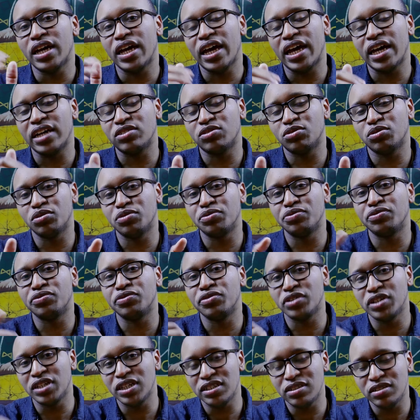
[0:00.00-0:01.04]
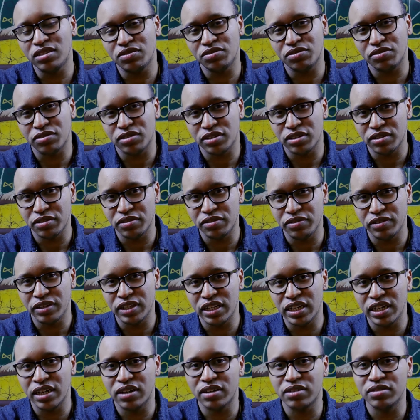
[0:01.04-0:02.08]
actual footage for your
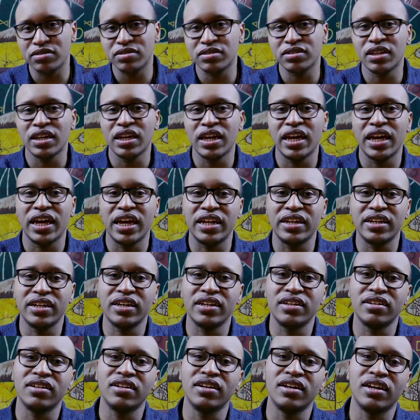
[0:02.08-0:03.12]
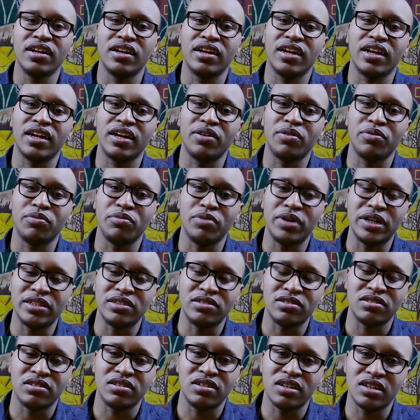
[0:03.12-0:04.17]
videos, and then when
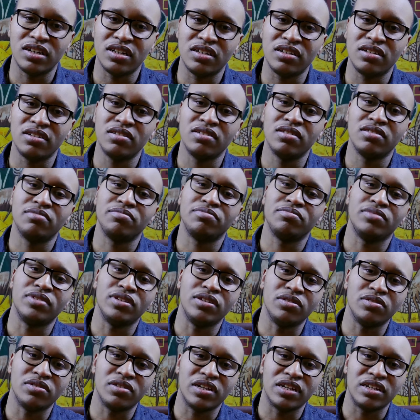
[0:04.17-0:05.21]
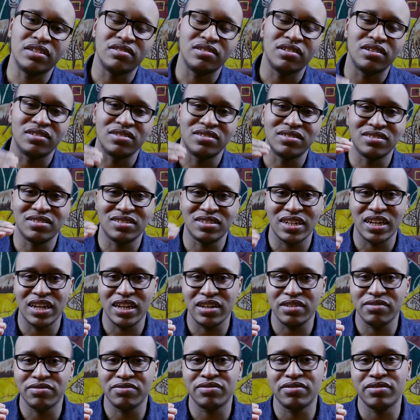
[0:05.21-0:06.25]
you're done, you can
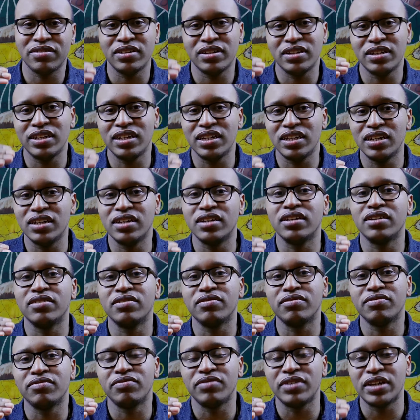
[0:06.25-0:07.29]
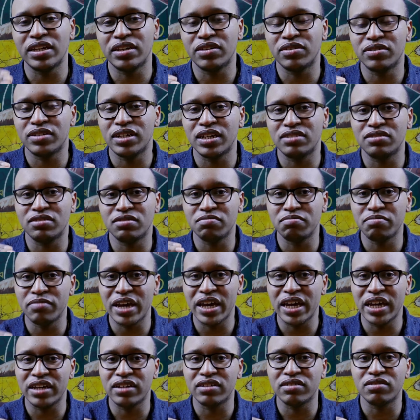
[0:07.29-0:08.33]
save the video that you
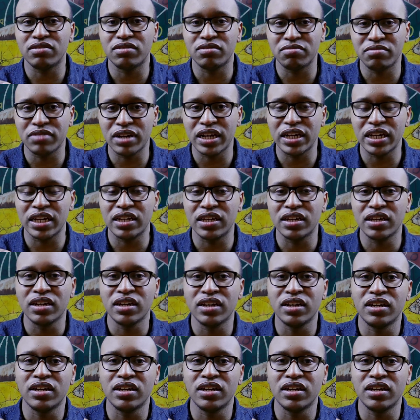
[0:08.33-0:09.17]
made already